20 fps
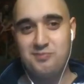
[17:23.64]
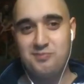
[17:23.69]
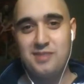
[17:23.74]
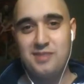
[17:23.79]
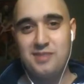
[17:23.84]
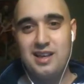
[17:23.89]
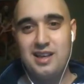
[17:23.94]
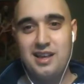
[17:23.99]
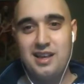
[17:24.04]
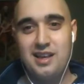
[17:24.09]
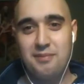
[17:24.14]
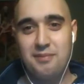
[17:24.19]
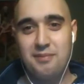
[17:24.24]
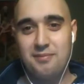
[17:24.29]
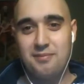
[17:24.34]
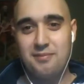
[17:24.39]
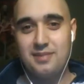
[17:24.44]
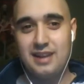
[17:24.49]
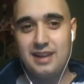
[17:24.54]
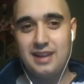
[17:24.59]
Yeah.
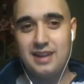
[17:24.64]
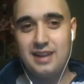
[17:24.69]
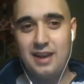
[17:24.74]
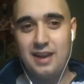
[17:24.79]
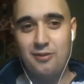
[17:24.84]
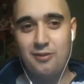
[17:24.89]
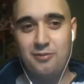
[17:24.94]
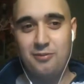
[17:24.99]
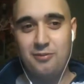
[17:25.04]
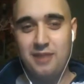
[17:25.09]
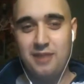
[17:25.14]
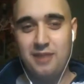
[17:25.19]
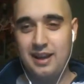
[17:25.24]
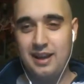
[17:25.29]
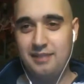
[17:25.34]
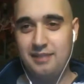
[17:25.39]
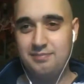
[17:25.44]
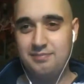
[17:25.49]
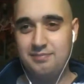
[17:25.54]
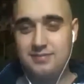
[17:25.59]
Now
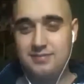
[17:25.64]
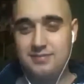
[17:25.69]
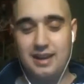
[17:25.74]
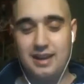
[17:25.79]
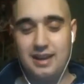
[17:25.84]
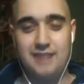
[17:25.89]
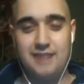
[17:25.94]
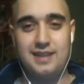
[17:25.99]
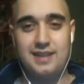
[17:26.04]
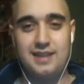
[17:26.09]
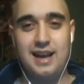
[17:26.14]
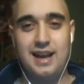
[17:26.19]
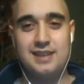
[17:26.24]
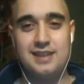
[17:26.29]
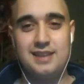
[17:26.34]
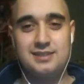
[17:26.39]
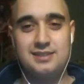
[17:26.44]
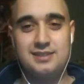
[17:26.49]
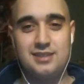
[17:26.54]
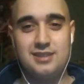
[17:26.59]
I have to
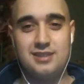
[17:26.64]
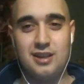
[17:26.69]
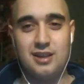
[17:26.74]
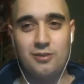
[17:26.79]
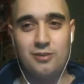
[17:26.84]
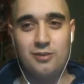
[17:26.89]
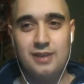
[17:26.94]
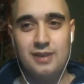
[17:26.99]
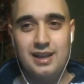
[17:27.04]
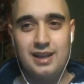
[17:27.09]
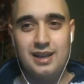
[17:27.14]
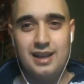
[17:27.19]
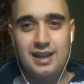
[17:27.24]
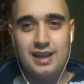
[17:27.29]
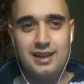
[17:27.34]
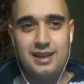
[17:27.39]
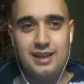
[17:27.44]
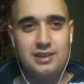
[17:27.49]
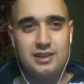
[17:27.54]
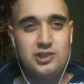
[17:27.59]
ask though,
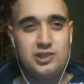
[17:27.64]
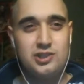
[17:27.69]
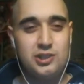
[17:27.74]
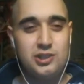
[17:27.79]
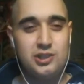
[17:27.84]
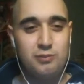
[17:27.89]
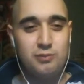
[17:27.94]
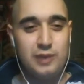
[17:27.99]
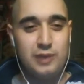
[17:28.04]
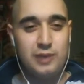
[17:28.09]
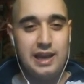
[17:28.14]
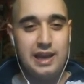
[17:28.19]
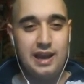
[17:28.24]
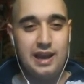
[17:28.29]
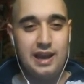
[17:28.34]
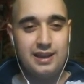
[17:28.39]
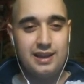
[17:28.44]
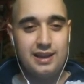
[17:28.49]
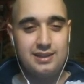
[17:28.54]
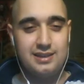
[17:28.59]
should
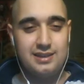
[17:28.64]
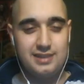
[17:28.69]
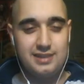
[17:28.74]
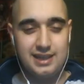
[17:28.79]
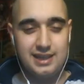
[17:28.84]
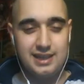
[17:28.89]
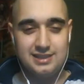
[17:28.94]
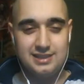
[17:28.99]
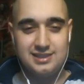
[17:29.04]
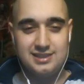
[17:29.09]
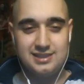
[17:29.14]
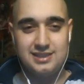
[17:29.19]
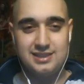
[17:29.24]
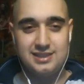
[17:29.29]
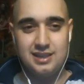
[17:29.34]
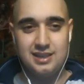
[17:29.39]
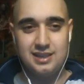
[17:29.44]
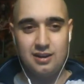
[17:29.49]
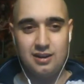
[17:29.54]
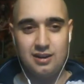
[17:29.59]
we
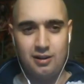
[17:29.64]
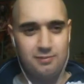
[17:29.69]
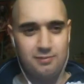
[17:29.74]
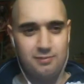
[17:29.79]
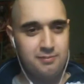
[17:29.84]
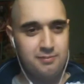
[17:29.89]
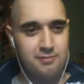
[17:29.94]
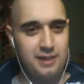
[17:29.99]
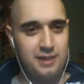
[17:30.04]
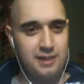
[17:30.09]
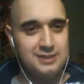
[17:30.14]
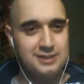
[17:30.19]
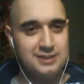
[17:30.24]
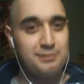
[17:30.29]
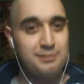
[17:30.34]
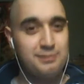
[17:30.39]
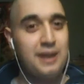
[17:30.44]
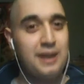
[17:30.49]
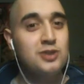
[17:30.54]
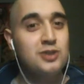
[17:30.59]
consider a
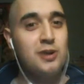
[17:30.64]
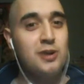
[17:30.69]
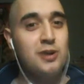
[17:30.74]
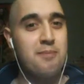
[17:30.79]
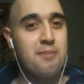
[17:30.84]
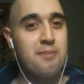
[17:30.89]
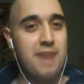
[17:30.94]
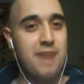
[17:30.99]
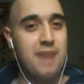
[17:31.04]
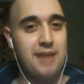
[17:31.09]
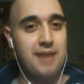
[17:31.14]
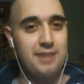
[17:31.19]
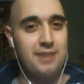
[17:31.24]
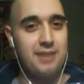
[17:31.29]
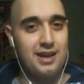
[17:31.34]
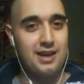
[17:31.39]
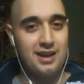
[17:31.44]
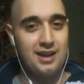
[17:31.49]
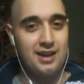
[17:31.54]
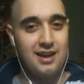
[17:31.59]
spectrum
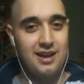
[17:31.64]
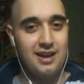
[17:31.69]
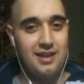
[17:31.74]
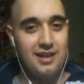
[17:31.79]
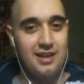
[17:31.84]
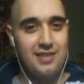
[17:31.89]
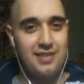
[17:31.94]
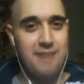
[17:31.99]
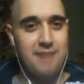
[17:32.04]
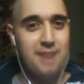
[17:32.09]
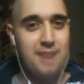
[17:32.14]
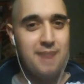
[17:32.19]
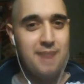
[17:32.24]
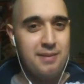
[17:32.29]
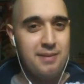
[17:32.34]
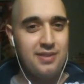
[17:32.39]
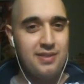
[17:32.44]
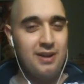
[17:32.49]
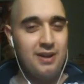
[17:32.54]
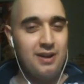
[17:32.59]
maybe
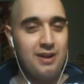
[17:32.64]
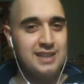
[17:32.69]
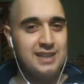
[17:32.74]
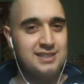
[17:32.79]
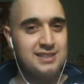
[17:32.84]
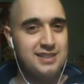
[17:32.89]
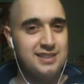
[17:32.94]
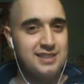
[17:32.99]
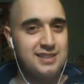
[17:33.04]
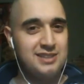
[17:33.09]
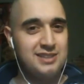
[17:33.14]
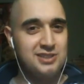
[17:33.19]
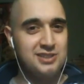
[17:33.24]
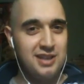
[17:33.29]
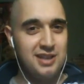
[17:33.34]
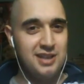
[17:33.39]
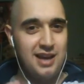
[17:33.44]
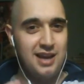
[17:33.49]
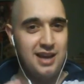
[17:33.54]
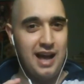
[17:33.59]
there isn't
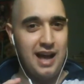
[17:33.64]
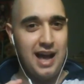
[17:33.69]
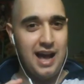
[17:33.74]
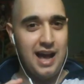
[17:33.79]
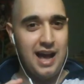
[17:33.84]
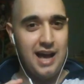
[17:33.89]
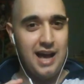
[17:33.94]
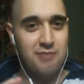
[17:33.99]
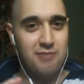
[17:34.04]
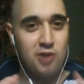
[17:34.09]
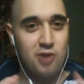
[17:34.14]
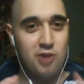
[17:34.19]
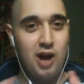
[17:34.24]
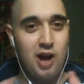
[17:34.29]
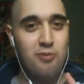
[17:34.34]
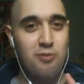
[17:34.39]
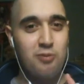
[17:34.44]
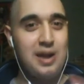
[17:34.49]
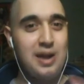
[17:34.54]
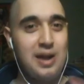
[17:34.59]
this
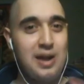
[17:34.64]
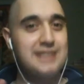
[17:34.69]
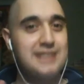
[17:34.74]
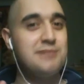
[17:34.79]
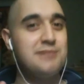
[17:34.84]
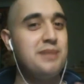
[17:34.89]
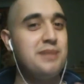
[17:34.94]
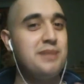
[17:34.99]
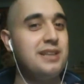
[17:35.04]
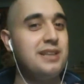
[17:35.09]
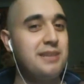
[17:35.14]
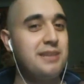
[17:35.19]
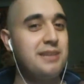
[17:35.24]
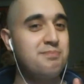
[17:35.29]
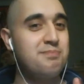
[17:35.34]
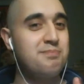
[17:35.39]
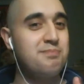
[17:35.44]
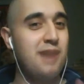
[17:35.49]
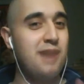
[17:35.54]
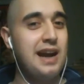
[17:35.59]

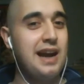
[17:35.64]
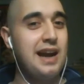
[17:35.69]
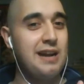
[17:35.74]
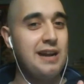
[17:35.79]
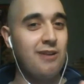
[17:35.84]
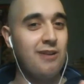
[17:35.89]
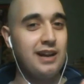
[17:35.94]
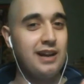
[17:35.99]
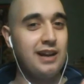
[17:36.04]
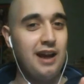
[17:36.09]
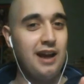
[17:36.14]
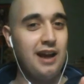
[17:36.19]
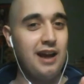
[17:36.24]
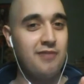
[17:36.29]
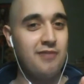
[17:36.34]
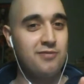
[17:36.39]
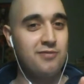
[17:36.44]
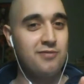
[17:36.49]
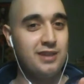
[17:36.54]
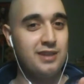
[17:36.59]
comprehensibility binary
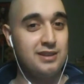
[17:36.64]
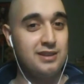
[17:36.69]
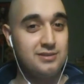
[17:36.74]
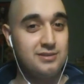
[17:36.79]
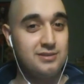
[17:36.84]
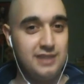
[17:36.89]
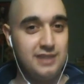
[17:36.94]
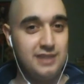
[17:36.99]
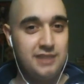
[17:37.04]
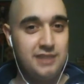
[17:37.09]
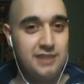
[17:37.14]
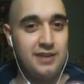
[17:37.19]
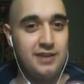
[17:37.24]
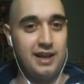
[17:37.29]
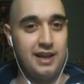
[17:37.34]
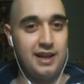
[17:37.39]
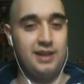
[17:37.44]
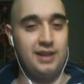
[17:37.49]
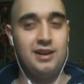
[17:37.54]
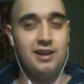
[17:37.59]
of
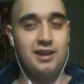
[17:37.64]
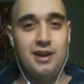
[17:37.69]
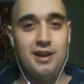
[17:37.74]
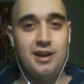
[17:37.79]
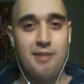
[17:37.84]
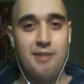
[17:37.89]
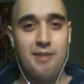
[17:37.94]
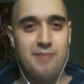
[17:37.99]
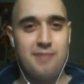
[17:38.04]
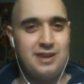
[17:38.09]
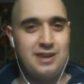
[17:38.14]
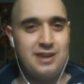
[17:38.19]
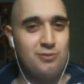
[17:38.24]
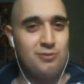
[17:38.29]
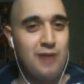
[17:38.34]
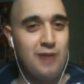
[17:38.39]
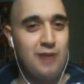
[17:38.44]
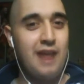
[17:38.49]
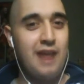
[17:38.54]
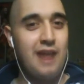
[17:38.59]
evening, but
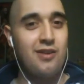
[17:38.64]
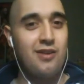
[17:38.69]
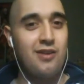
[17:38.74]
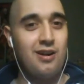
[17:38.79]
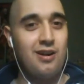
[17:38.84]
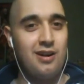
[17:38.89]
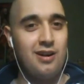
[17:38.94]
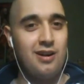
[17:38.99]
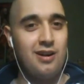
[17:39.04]
rather